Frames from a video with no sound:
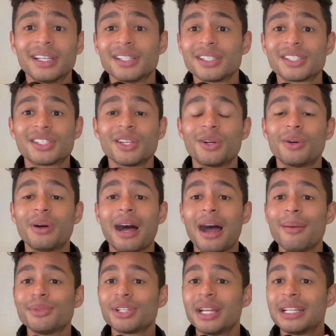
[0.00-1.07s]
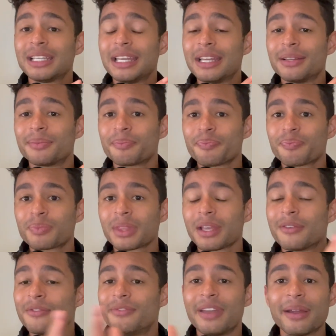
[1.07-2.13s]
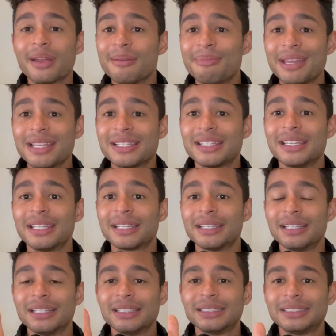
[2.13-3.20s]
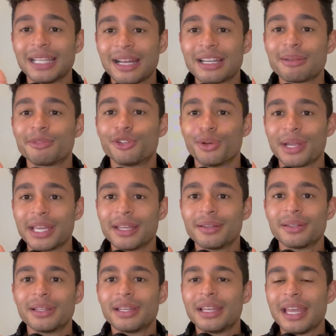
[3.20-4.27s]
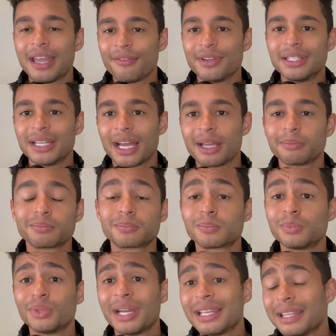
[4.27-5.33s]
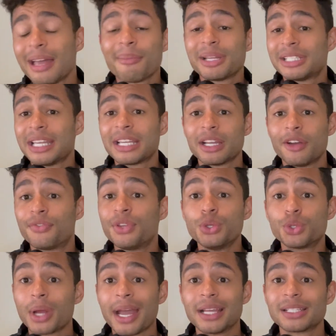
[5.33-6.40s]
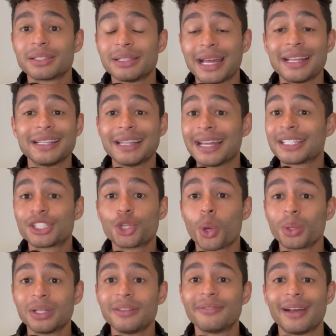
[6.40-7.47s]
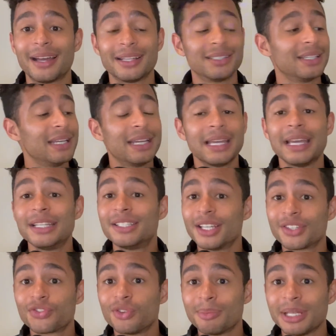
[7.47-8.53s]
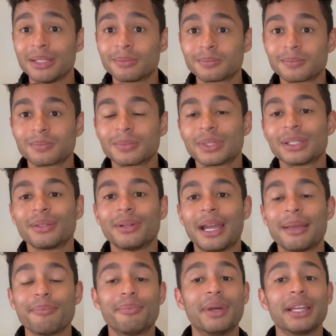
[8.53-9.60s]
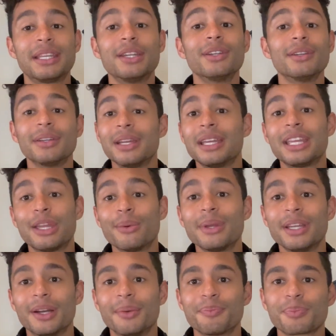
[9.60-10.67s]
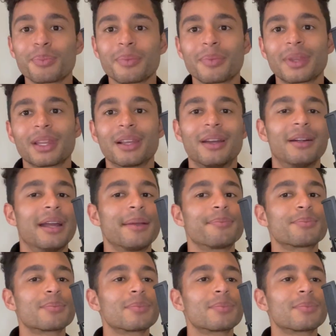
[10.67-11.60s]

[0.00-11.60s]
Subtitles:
So I'm trying to get very basic, sounding great every time, right? That might take a few tries, and that's totally fine. It does for me, right? But here we go, all right?